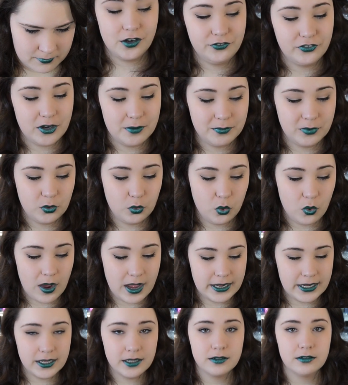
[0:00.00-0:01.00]
Are from
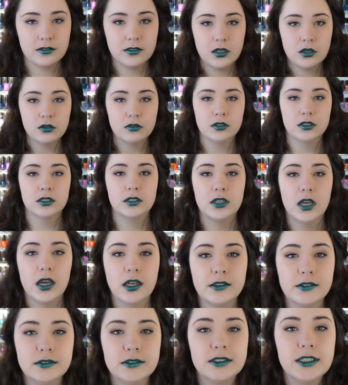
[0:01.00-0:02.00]
quiet, oh
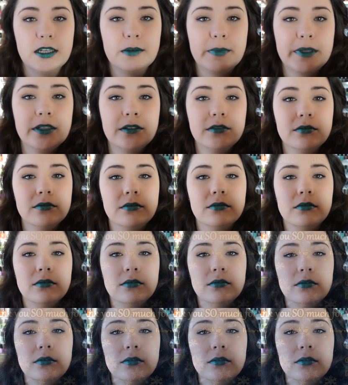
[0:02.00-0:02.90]
god damn it.